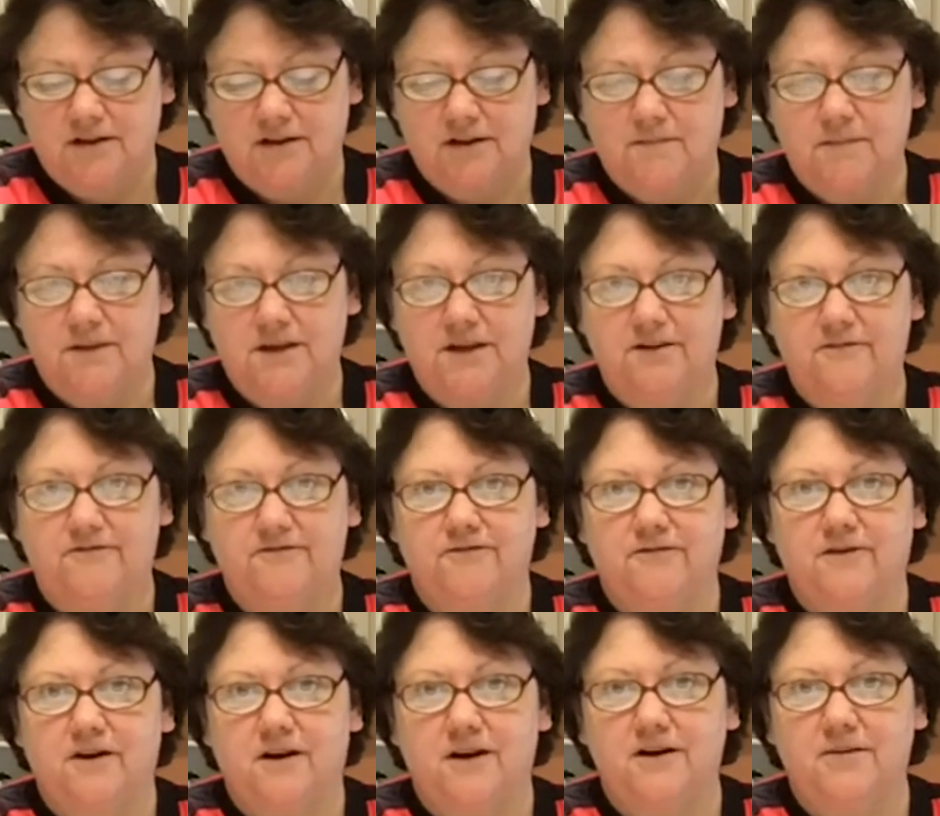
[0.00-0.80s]
I mean,
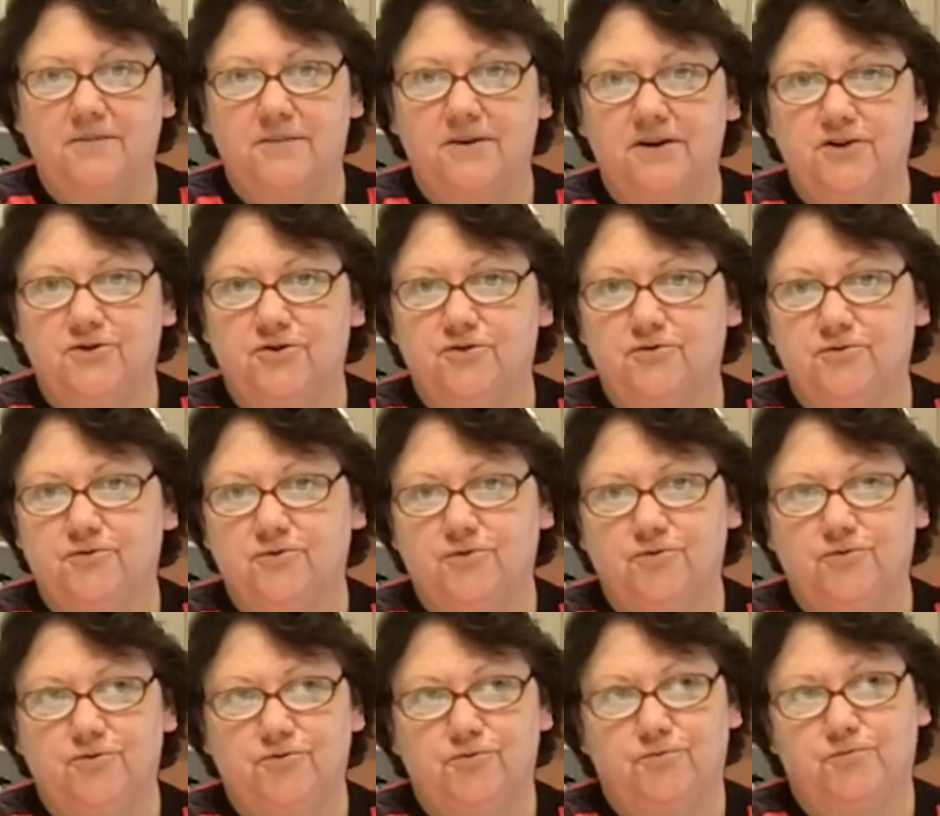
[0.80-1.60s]
if I'd have been
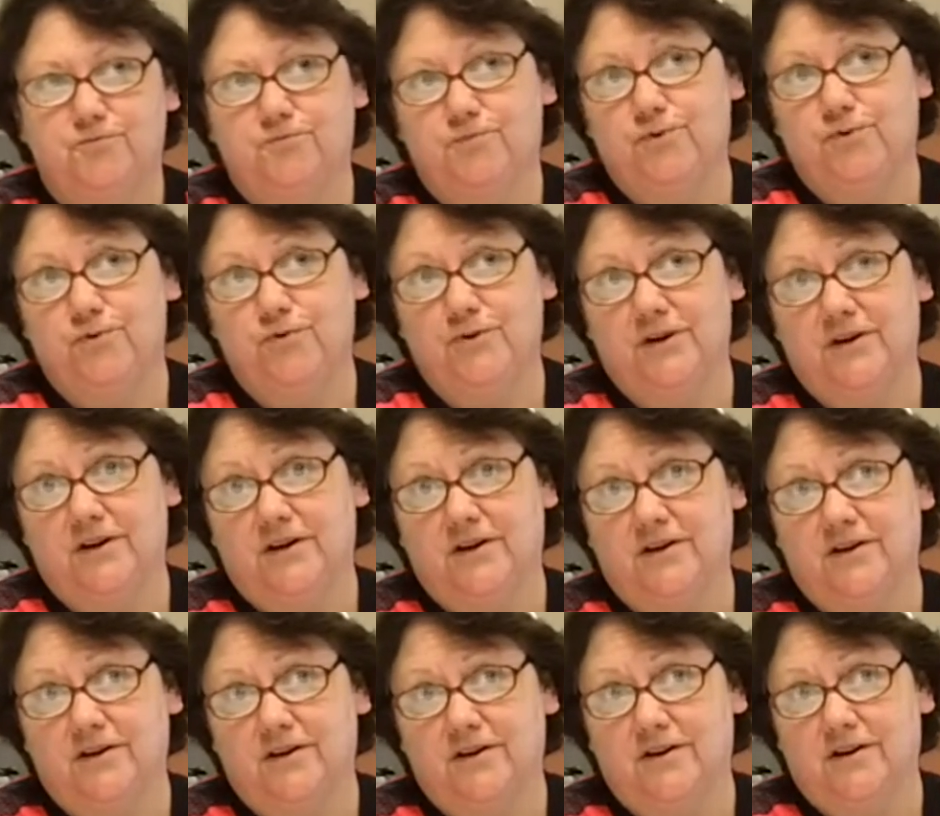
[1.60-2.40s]
brewing
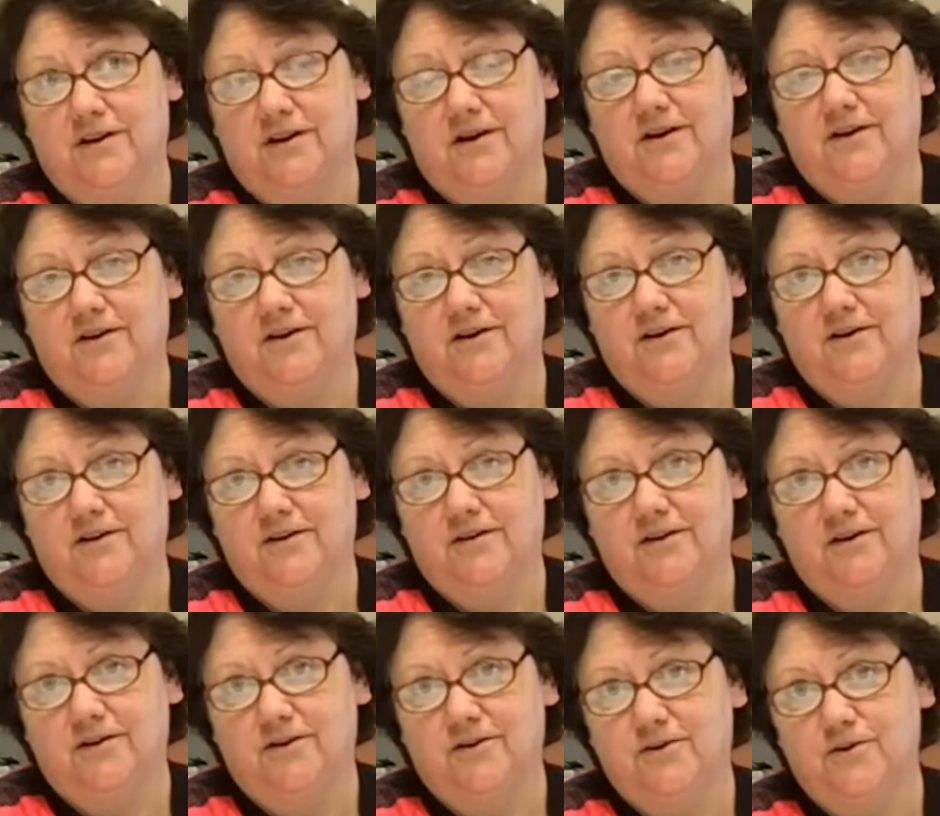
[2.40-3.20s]
a
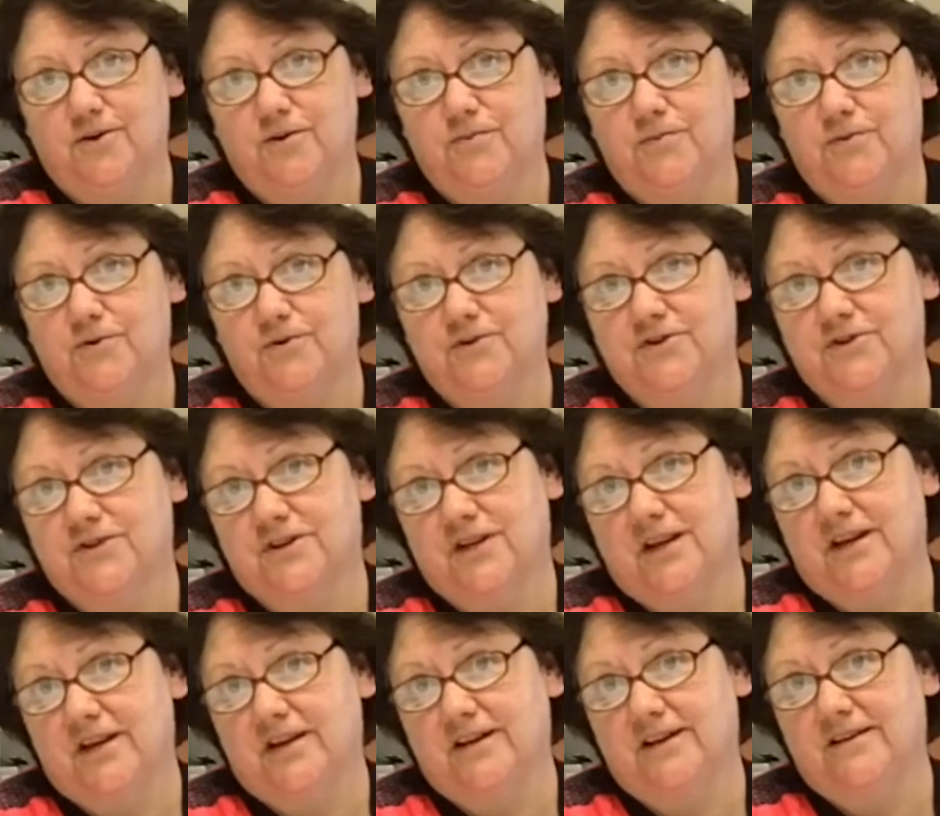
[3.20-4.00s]

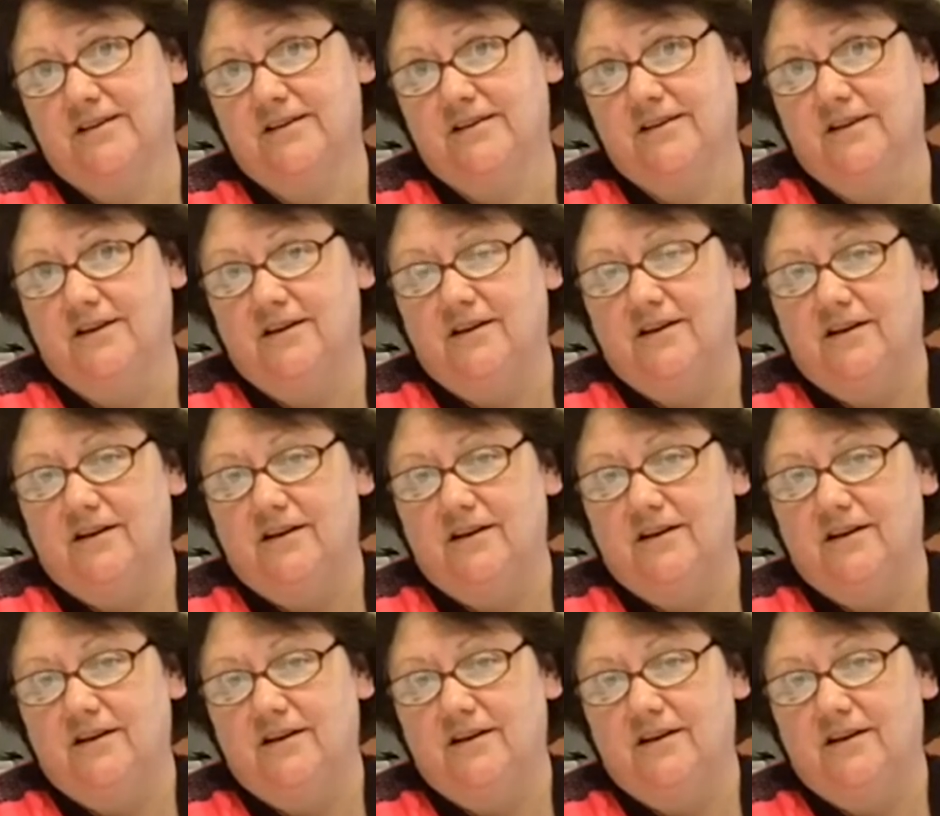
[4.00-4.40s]
Cooper's kit,